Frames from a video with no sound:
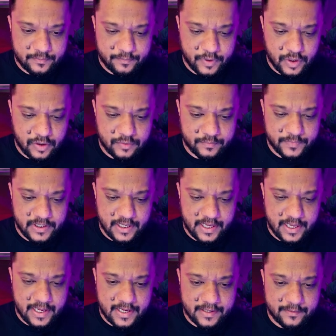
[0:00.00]
prompt
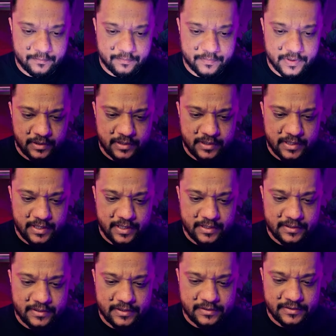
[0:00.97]
and
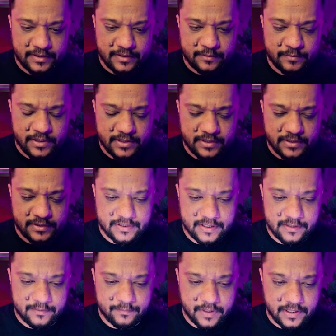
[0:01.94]
create these images
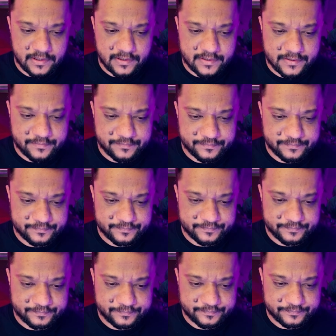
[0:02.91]
in bulk.
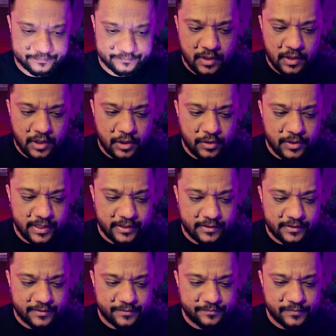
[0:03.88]
All
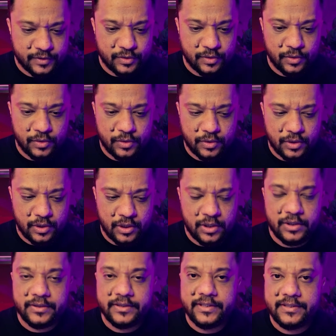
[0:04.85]
right, so
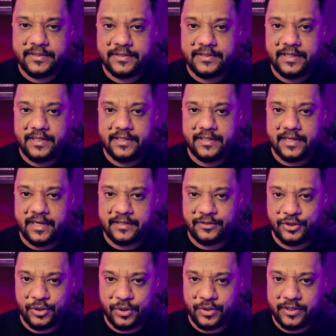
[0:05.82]
all the scene
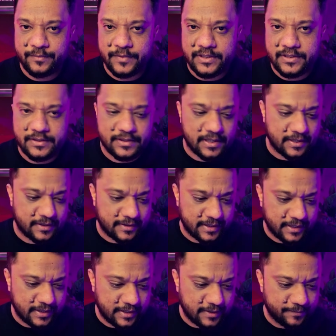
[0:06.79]
and short images are
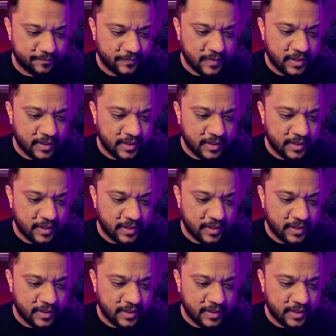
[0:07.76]
ready.